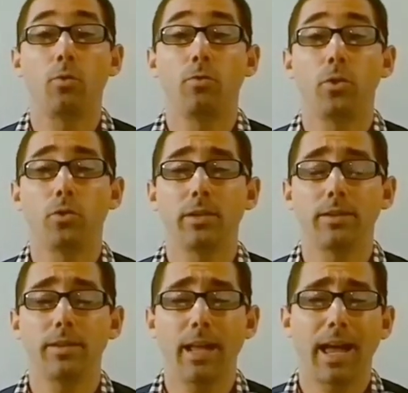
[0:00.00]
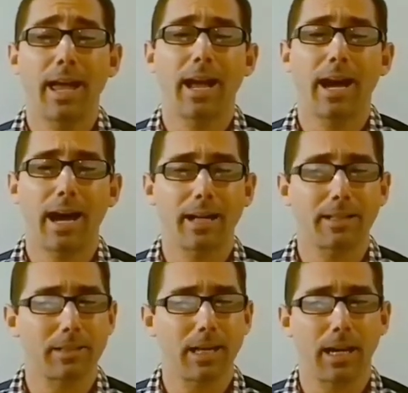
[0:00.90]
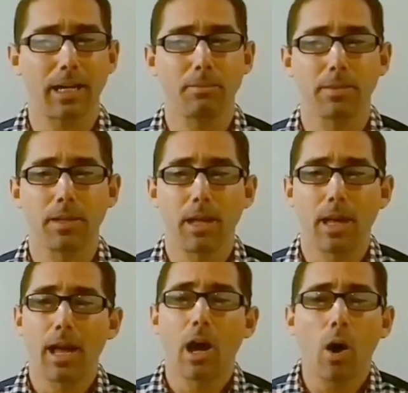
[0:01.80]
confusing at times,